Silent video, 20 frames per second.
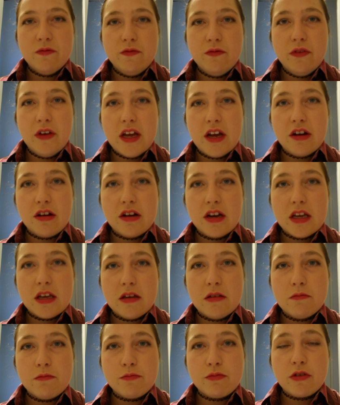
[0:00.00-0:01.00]

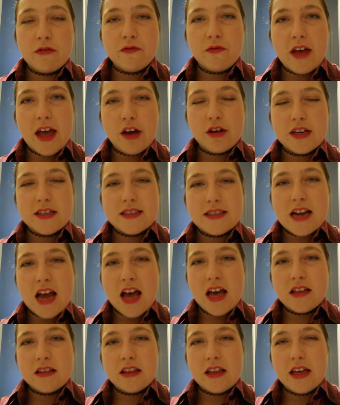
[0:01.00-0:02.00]
very profound. It's
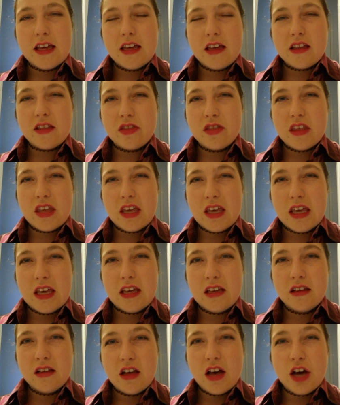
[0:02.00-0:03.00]
not like
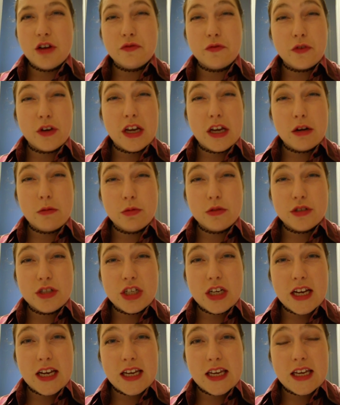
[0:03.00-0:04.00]
the Unforgettable
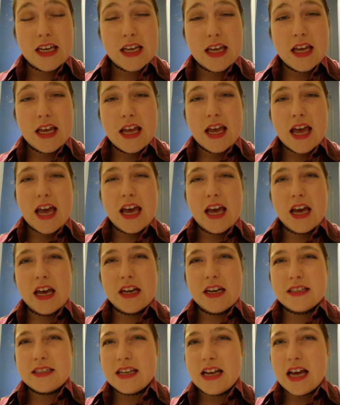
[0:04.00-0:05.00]
chick, and it's